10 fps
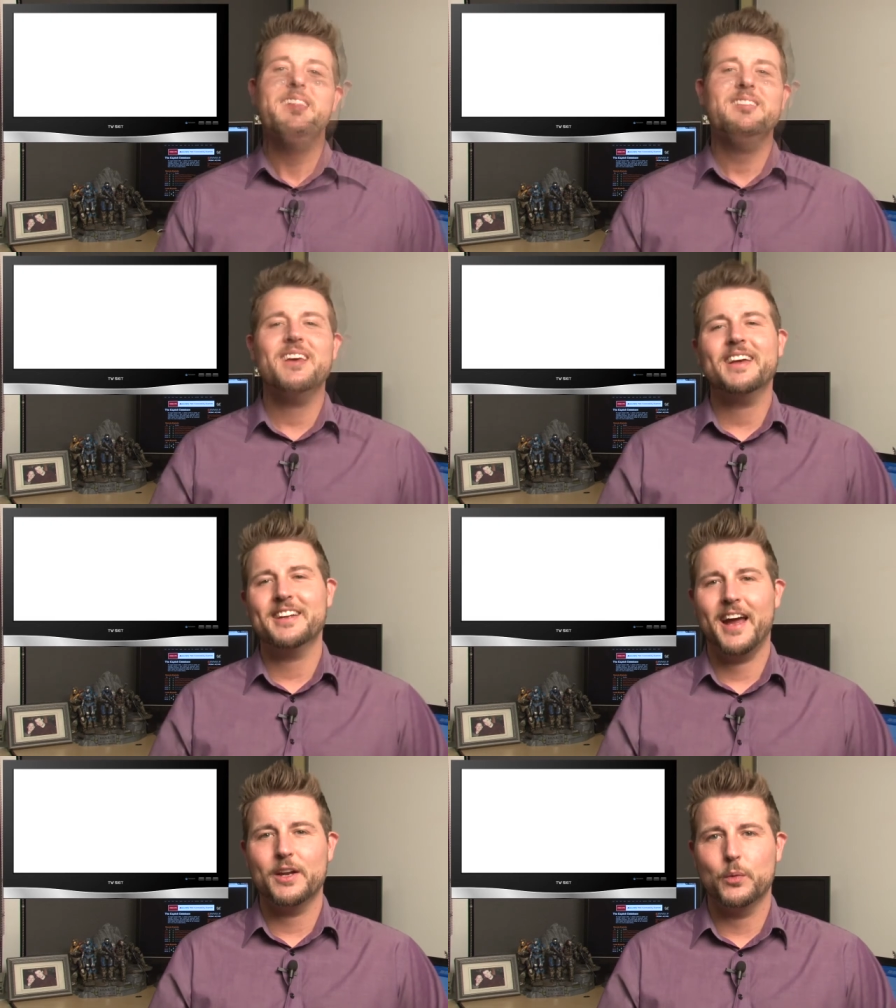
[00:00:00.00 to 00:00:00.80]
The
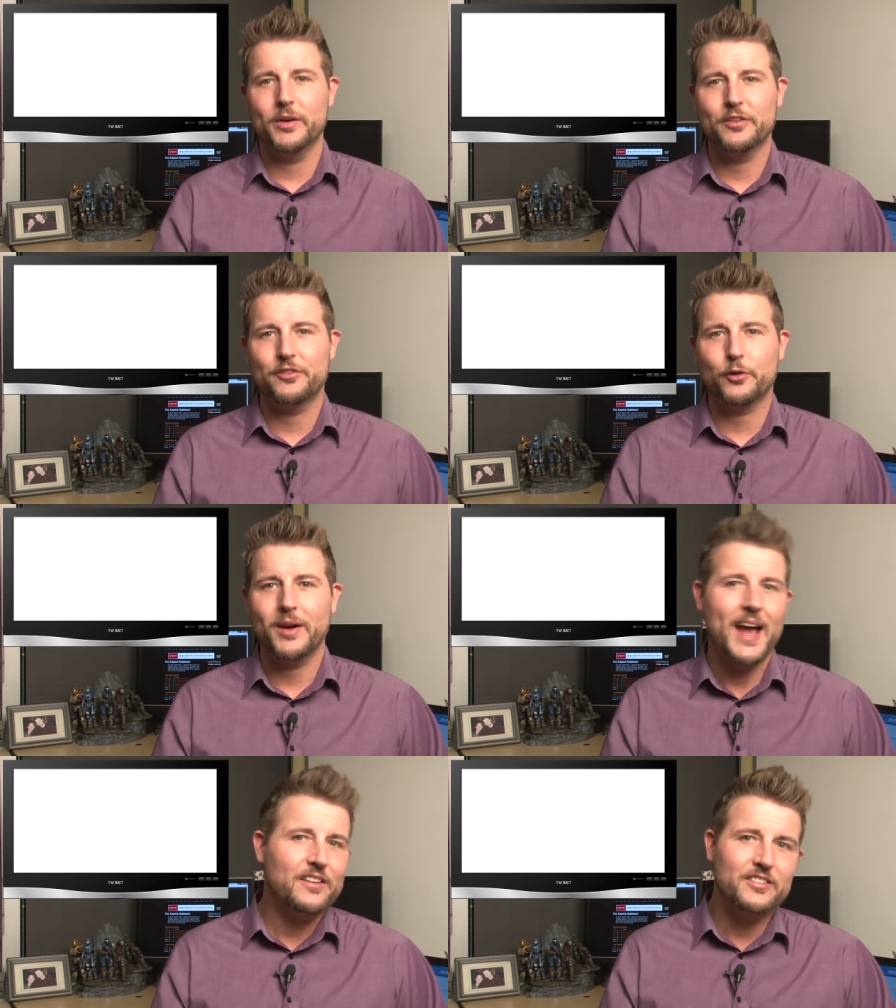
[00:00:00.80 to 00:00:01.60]
second kind of weird story
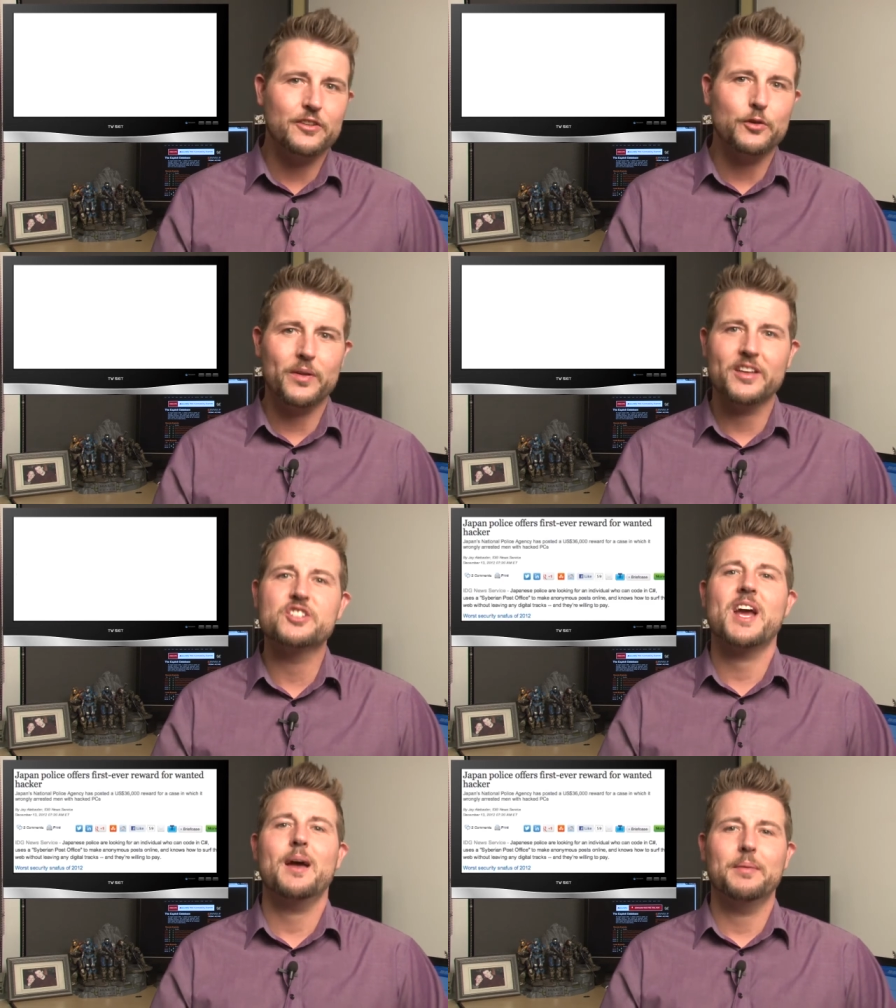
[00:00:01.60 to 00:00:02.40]
has to do with a
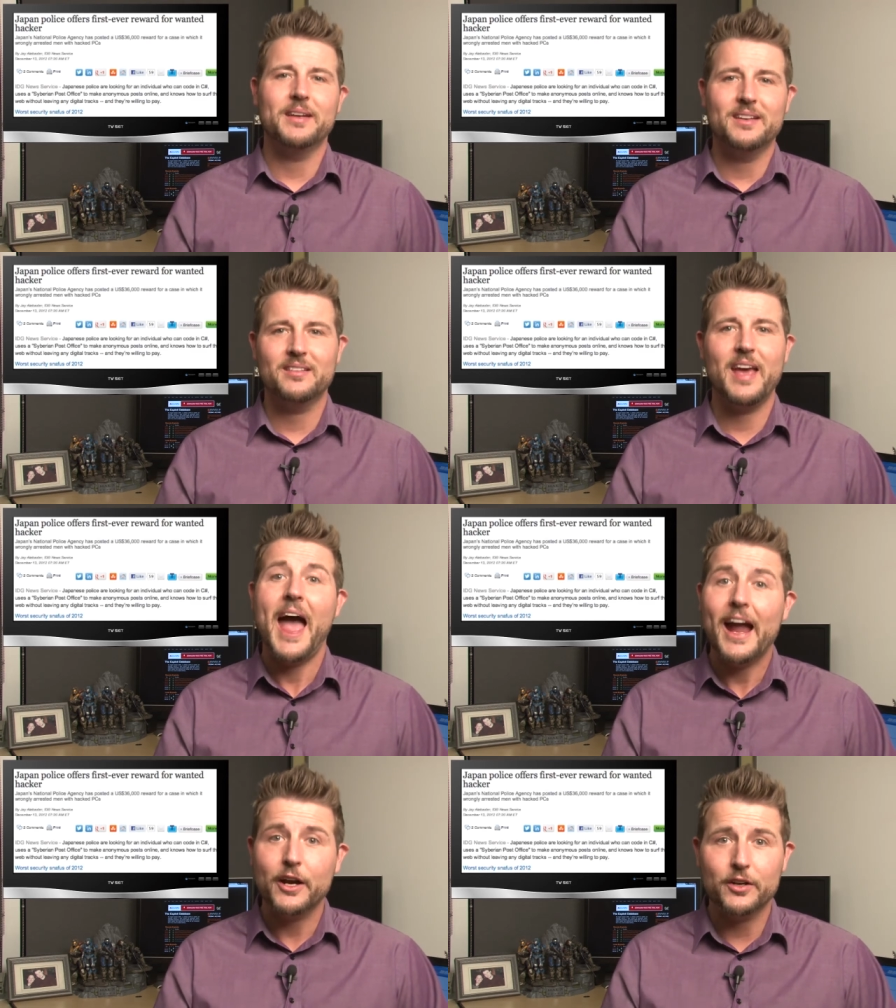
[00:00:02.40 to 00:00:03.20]
Japanese
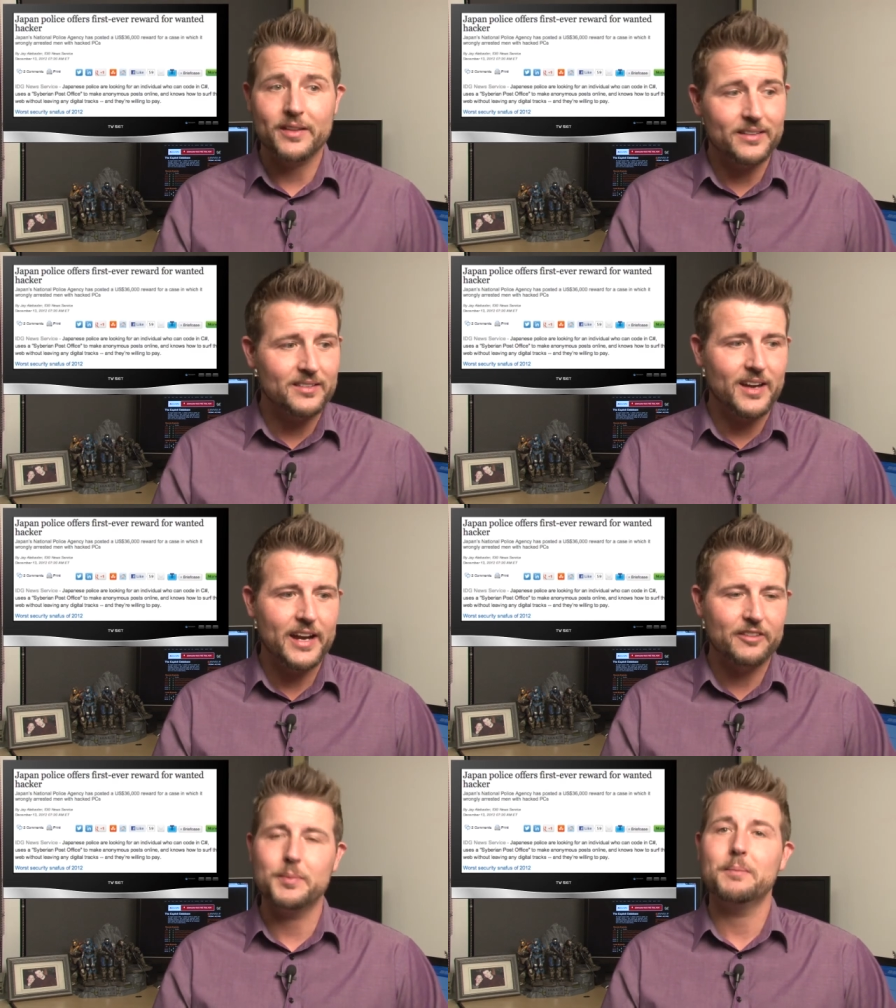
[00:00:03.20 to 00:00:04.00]
hacker that's
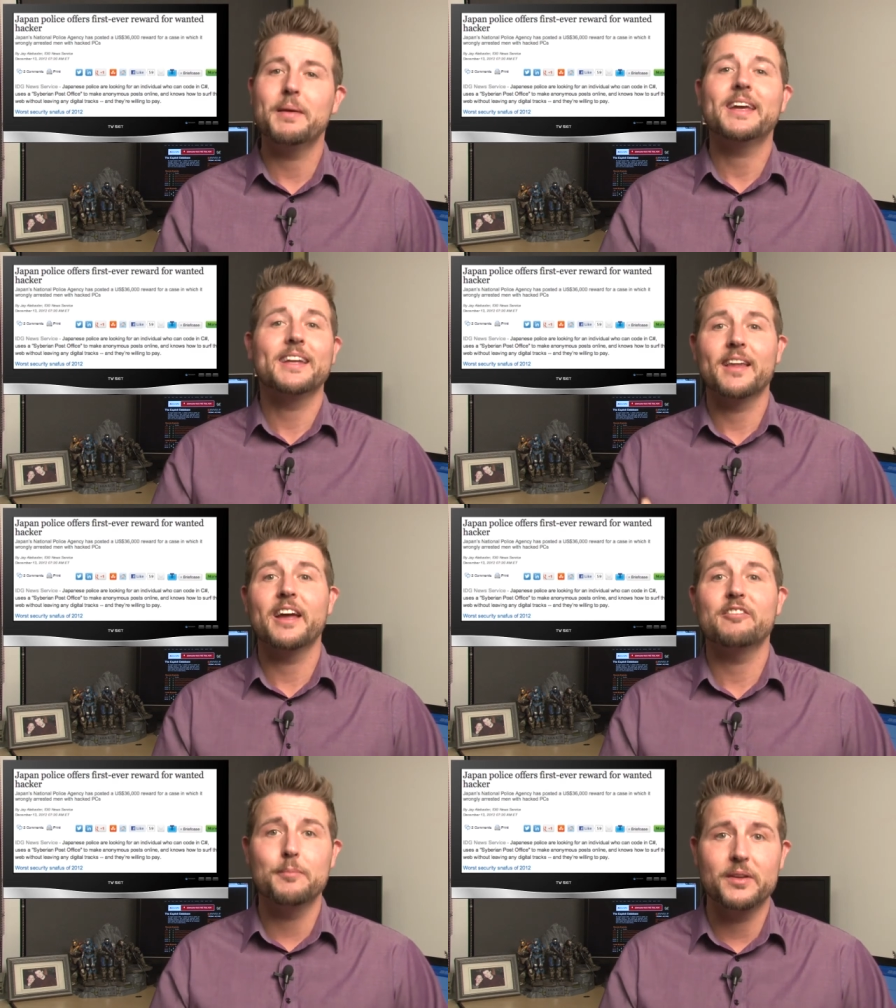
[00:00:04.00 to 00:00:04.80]
kind of been making
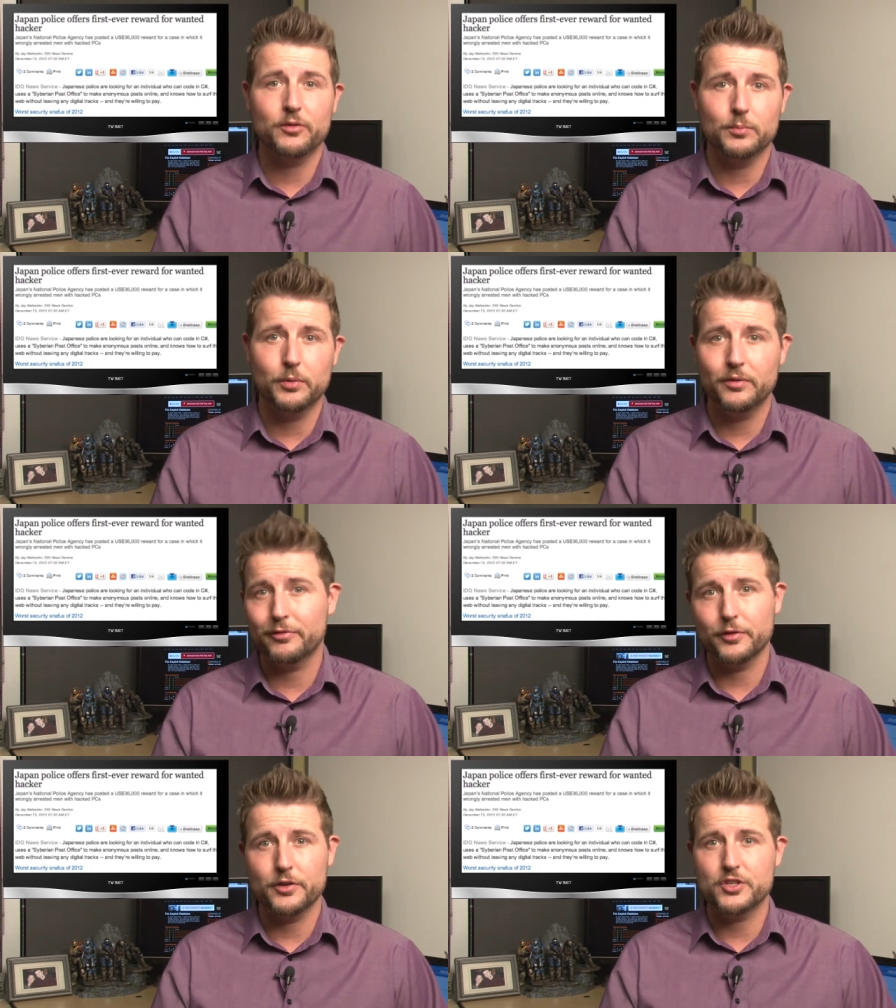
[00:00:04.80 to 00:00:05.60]
life miserable
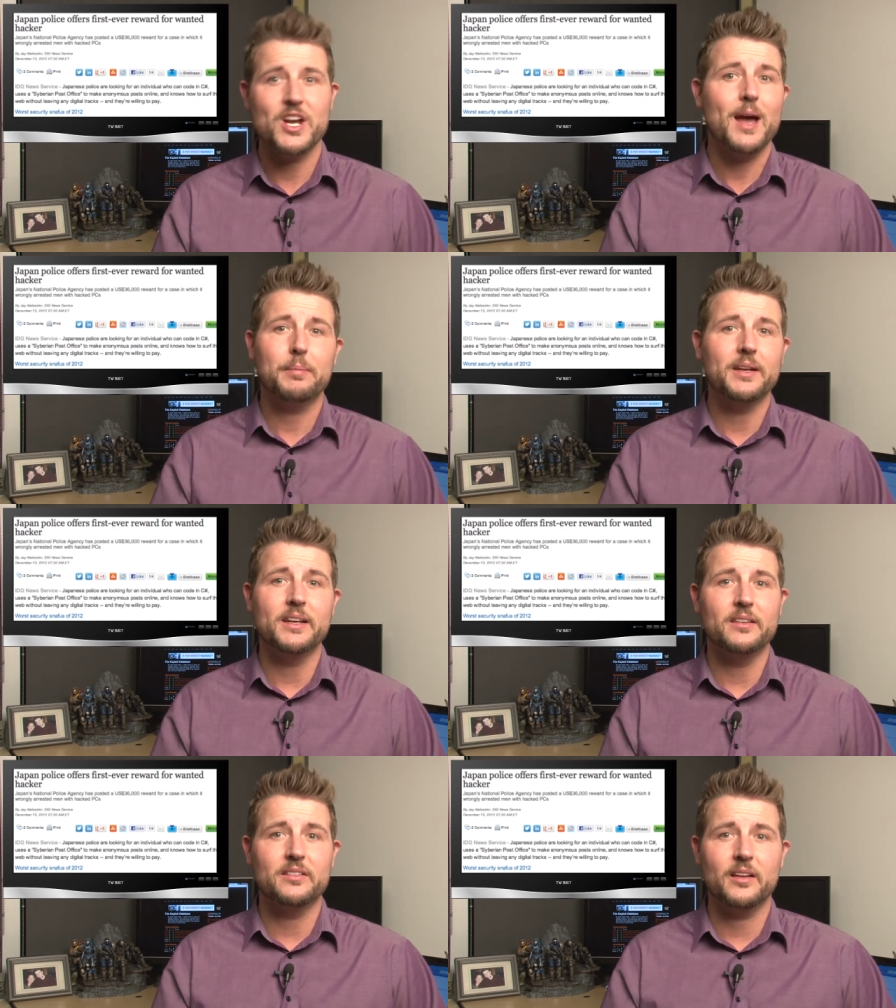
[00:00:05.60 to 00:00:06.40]
for
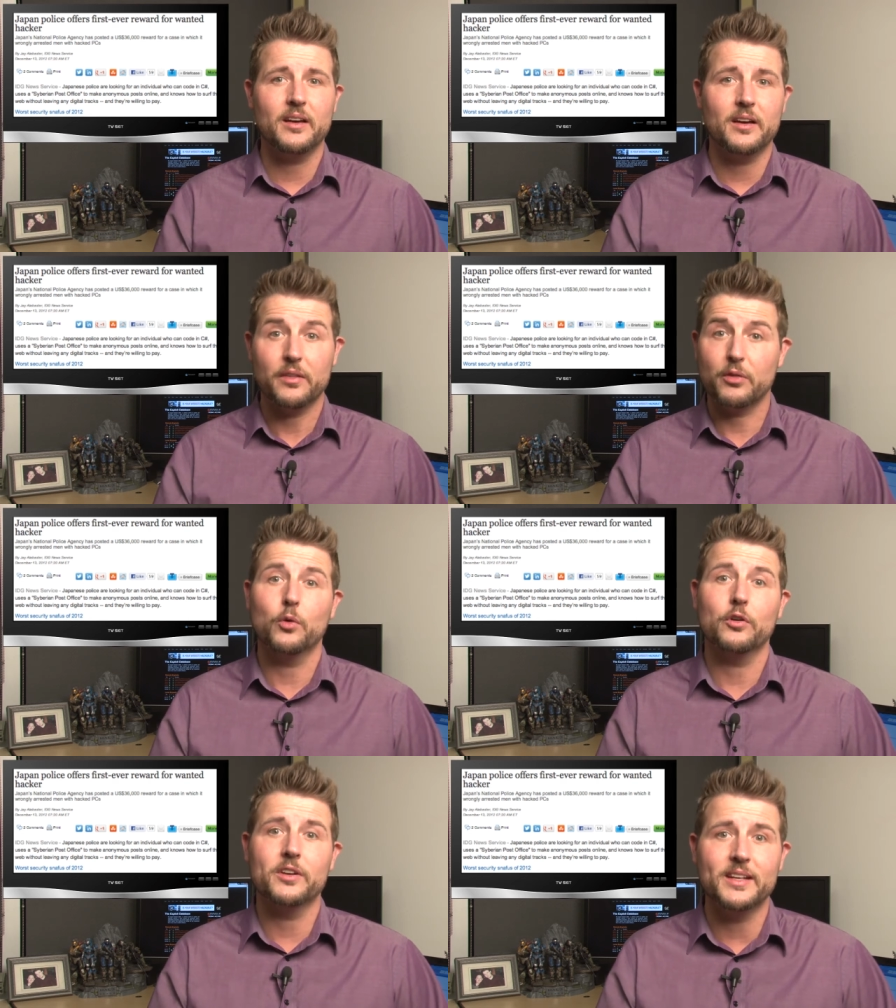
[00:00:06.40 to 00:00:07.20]
Japanese
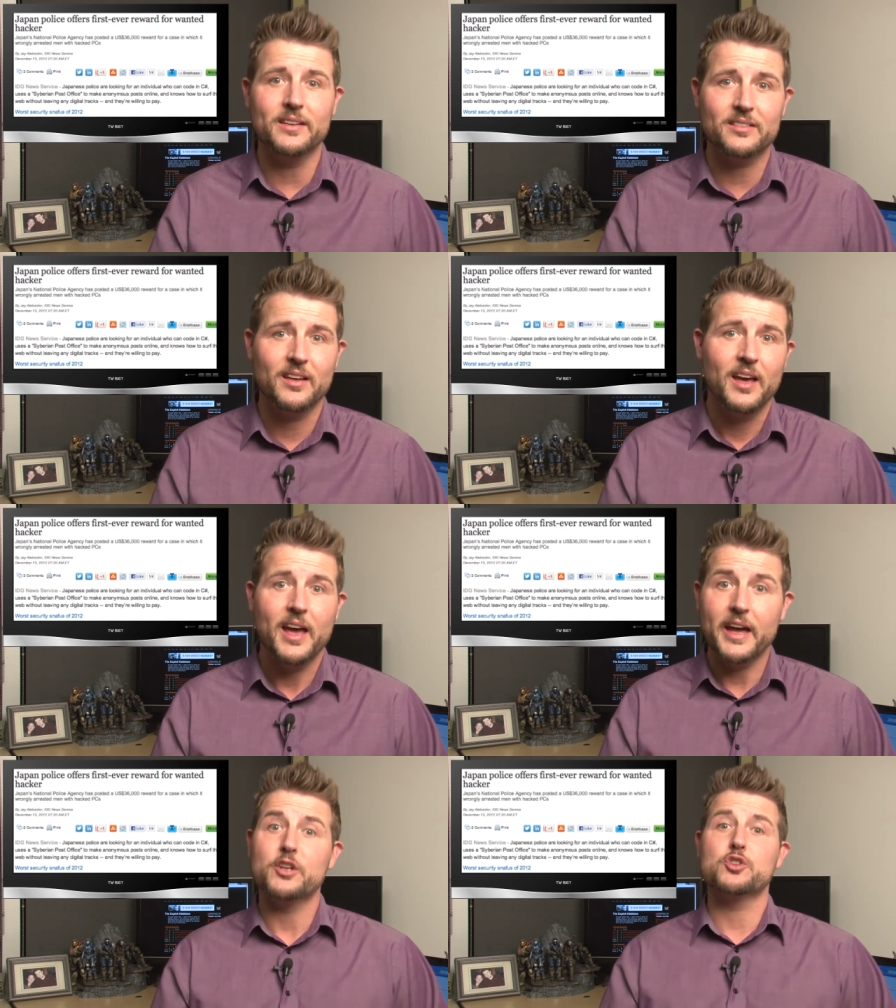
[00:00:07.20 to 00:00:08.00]
authorities
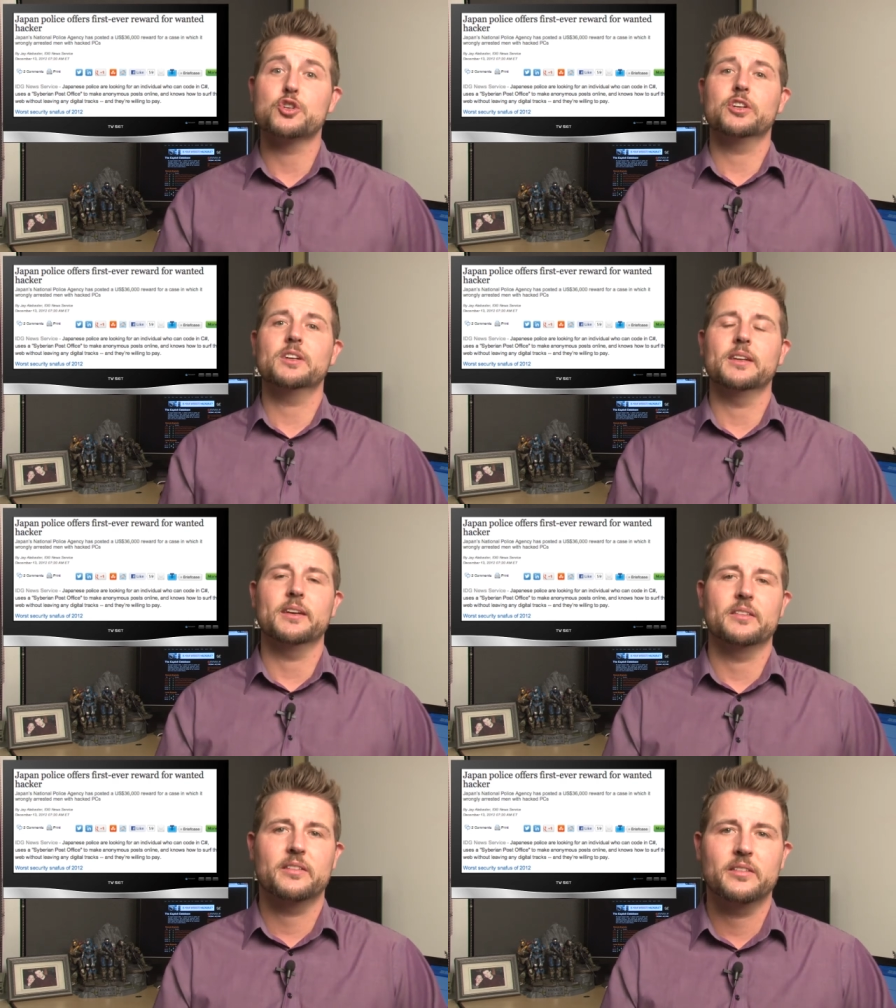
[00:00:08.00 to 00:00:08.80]
and
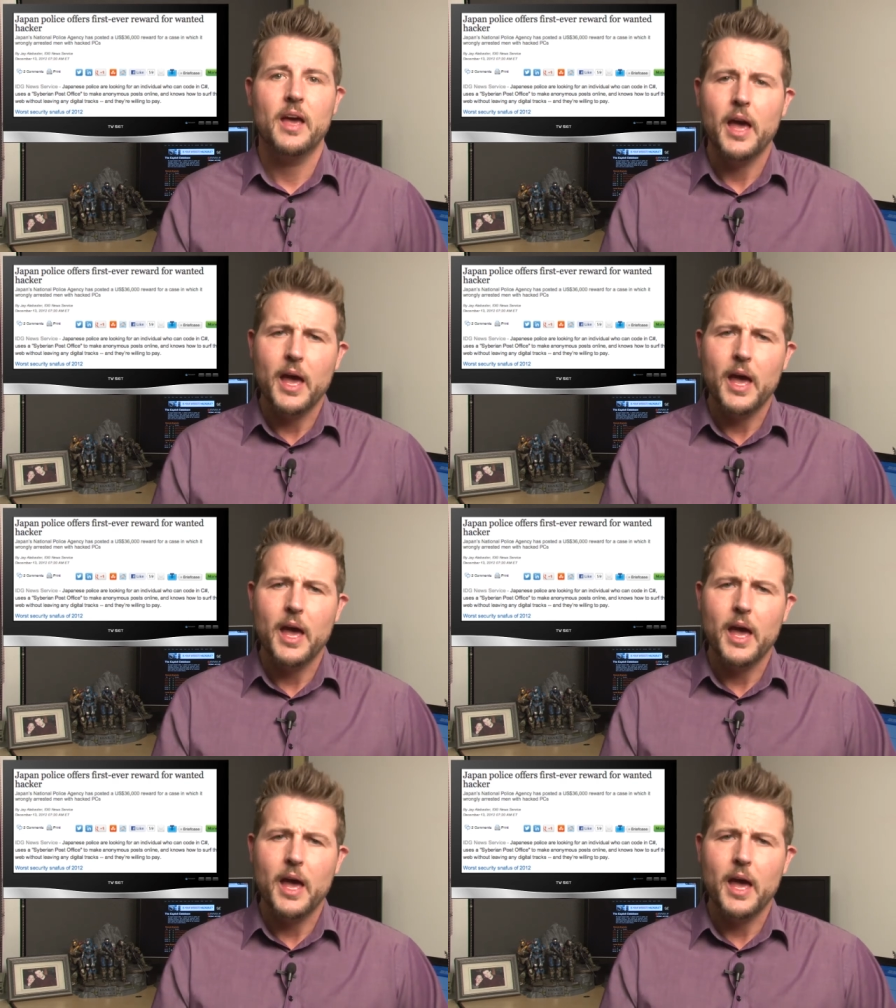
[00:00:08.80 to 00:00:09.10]
journalists.